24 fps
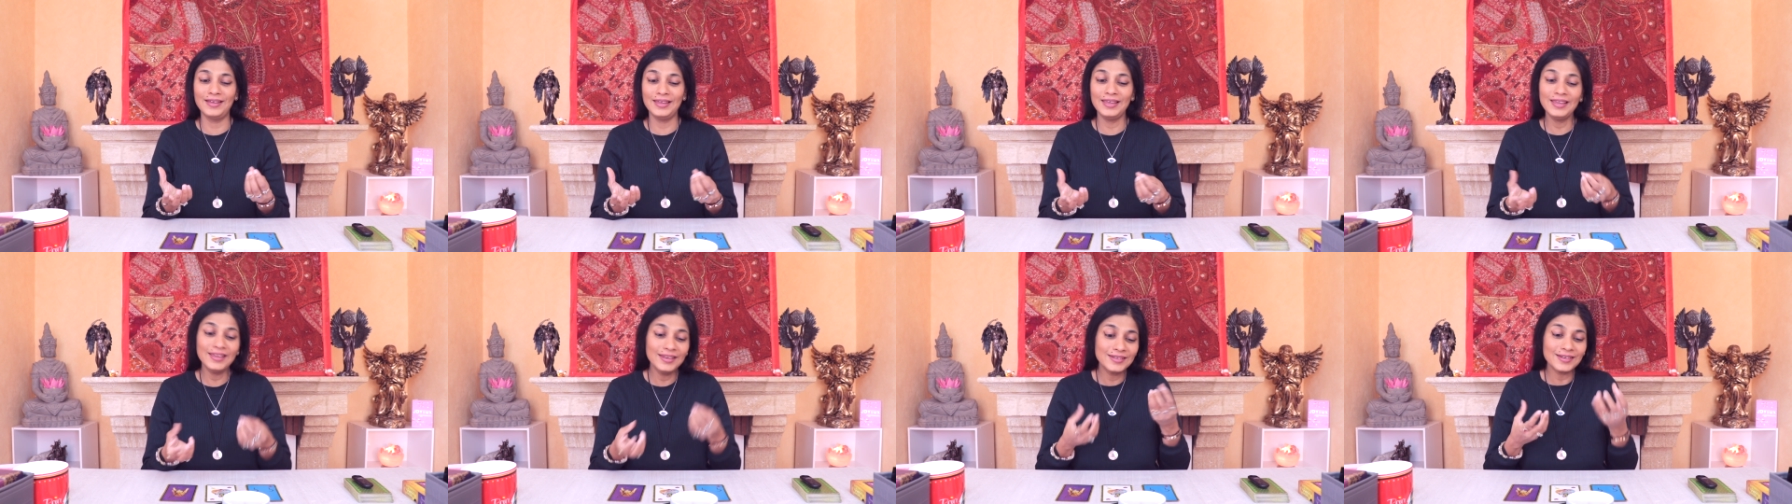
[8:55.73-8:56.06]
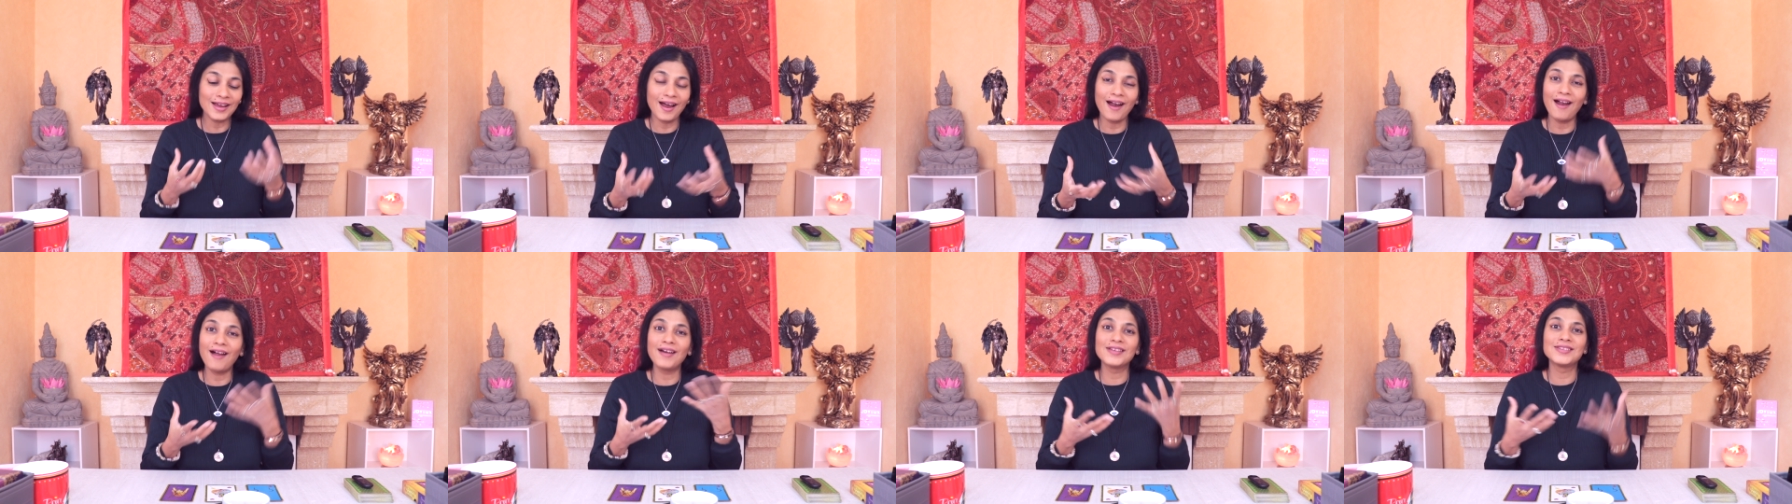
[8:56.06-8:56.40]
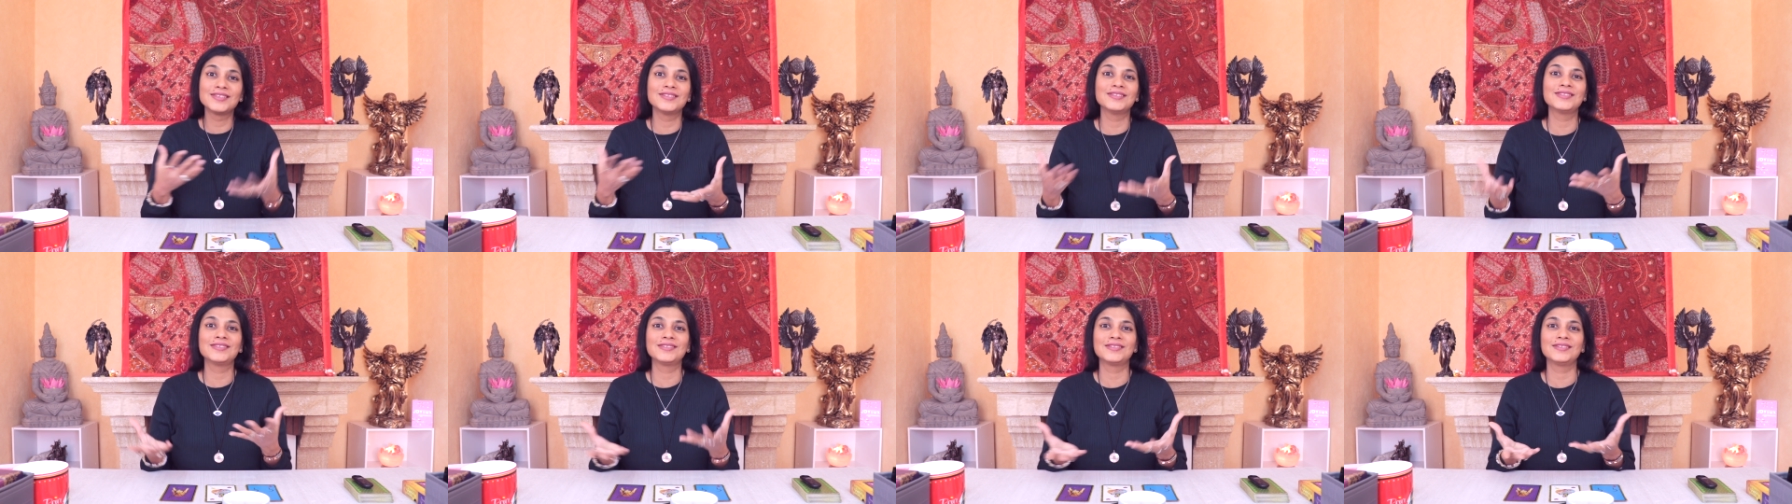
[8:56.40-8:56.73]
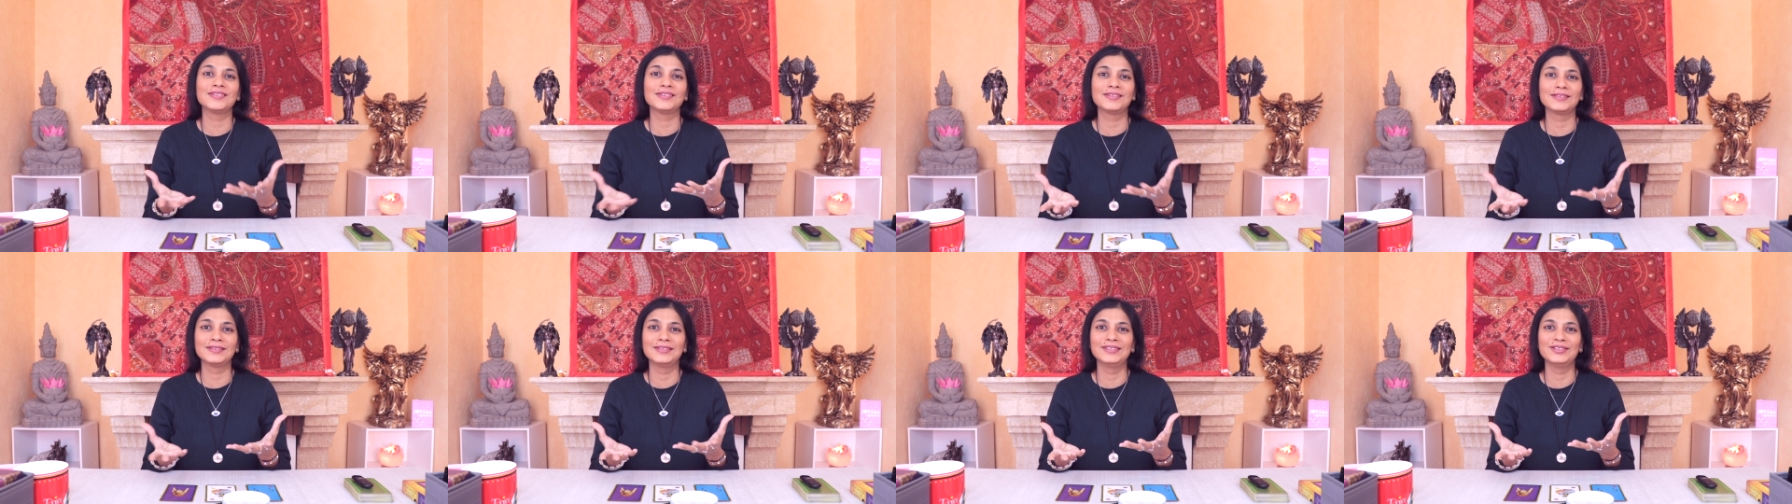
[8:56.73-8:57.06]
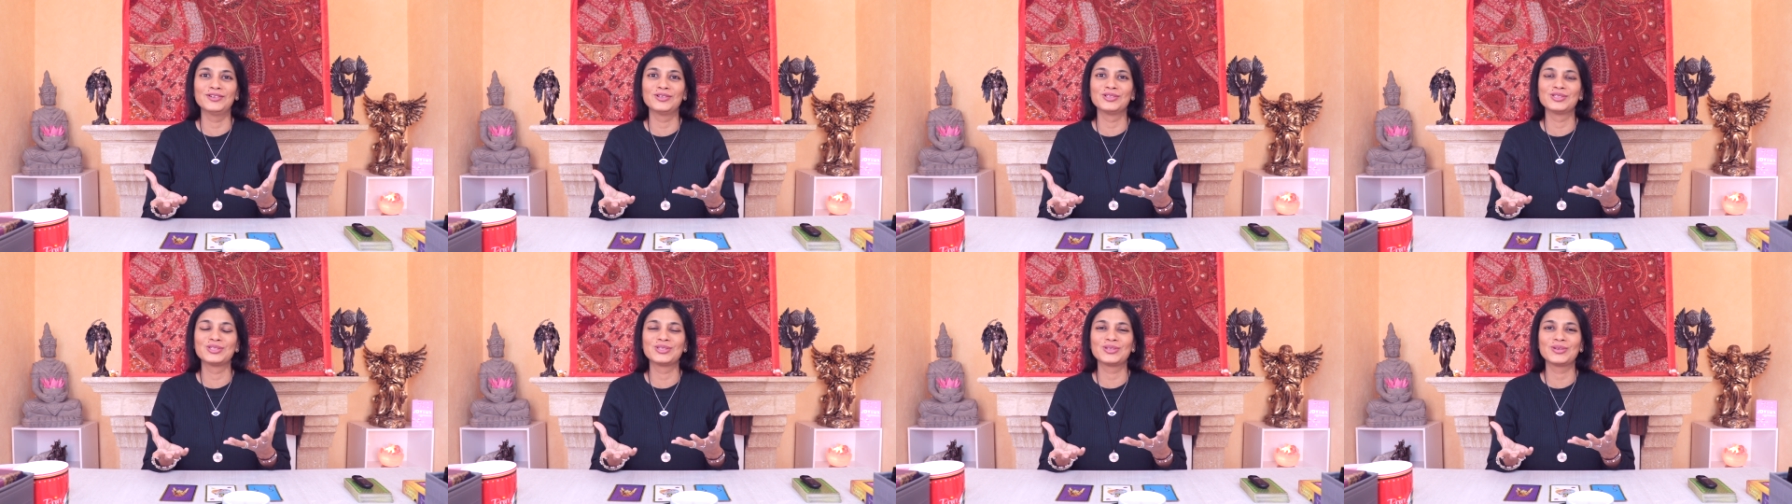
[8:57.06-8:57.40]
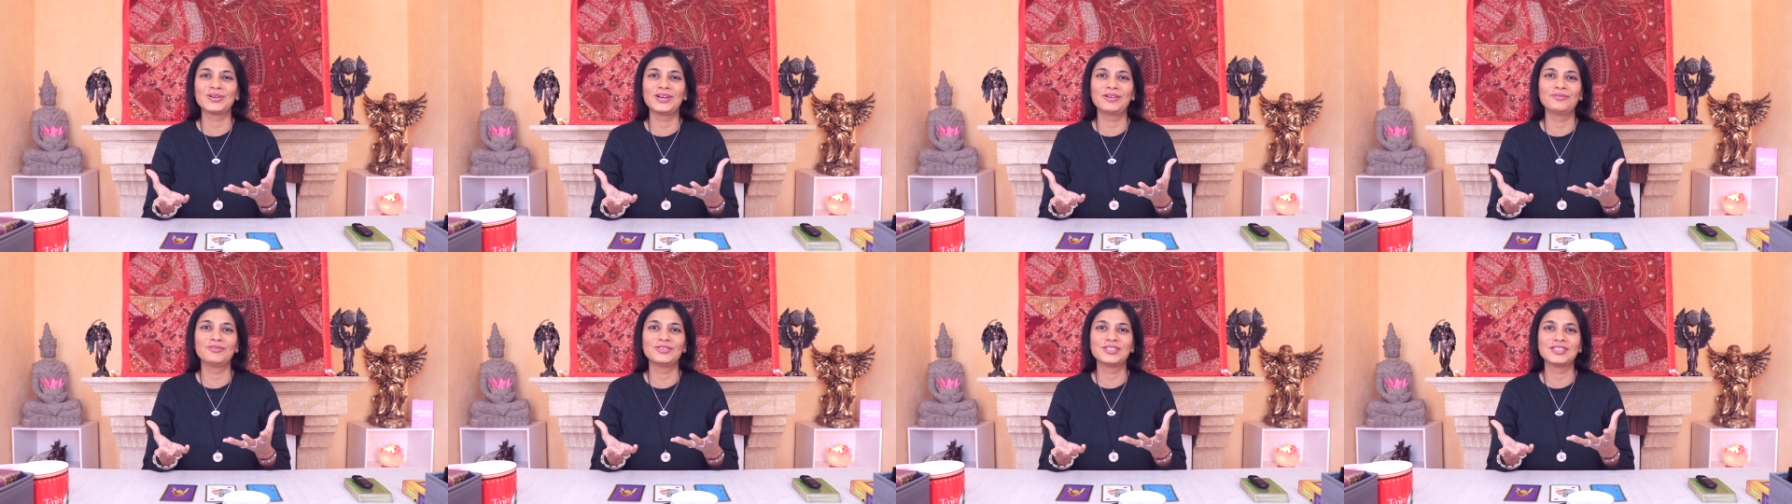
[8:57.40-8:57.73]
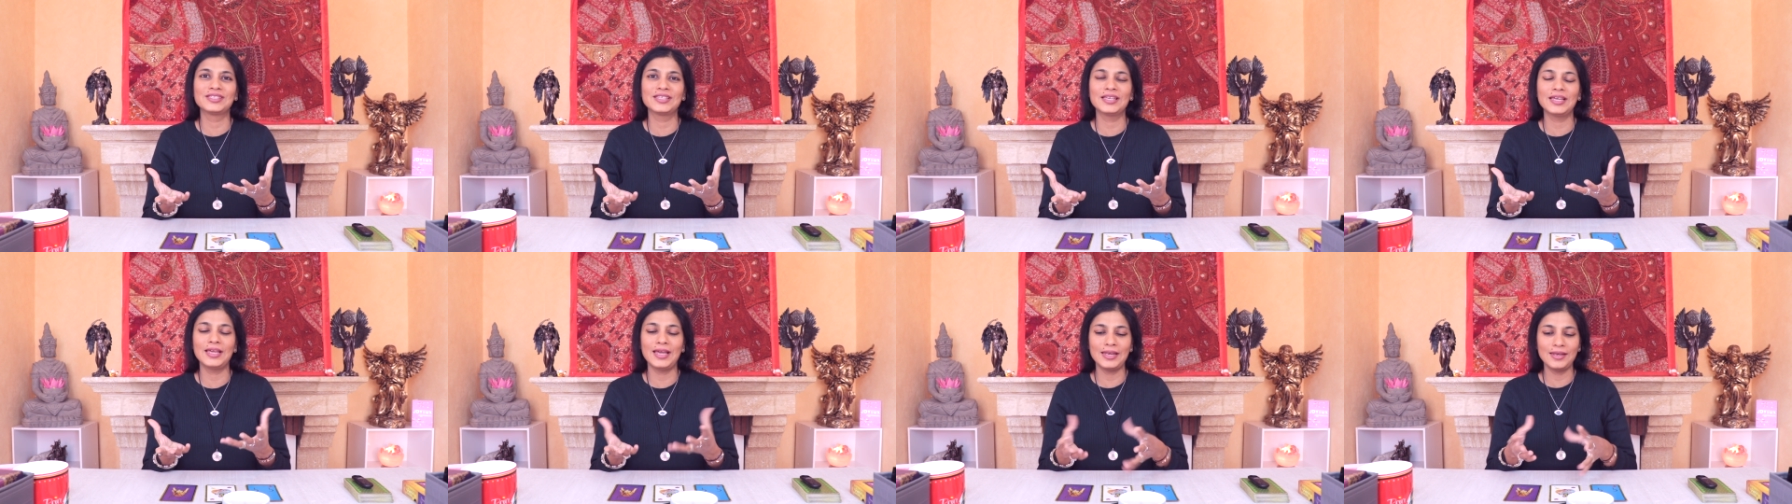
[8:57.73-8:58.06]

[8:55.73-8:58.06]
eat artistically also, I would say,